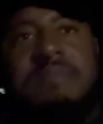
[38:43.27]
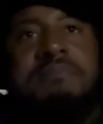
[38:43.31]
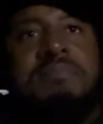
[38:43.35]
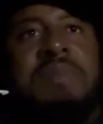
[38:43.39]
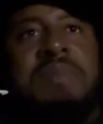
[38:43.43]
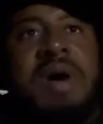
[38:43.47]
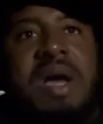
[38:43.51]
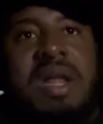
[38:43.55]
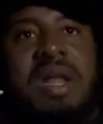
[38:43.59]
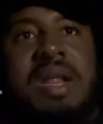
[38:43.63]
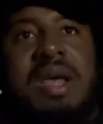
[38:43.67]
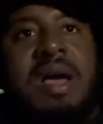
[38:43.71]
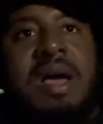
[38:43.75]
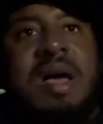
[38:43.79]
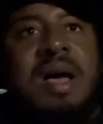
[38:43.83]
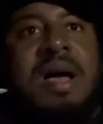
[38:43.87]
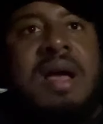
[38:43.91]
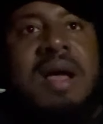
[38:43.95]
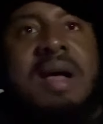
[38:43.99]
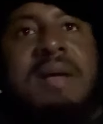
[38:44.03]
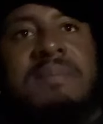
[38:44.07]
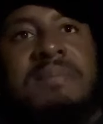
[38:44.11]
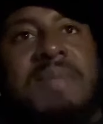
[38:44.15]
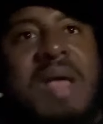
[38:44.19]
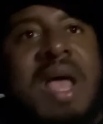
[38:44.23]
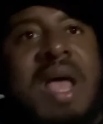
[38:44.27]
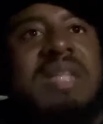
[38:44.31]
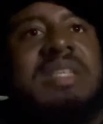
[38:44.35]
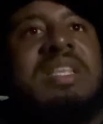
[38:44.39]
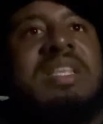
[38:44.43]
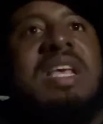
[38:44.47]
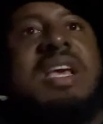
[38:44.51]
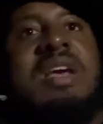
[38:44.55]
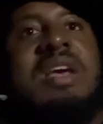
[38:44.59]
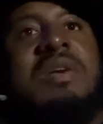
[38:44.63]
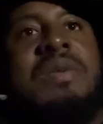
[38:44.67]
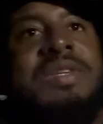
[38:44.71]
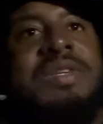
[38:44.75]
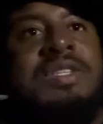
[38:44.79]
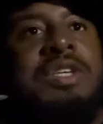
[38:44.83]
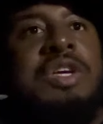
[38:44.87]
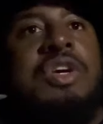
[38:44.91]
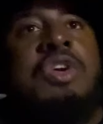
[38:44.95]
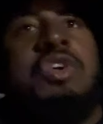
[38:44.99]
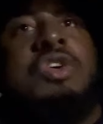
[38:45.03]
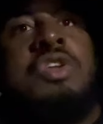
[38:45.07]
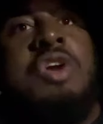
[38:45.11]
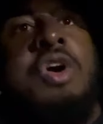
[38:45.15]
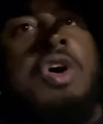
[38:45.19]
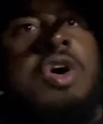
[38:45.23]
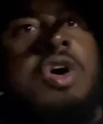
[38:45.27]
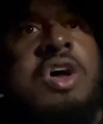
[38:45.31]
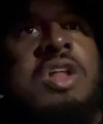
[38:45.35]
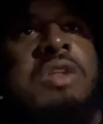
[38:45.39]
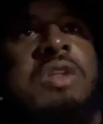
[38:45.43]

But um, I think it was a good haul.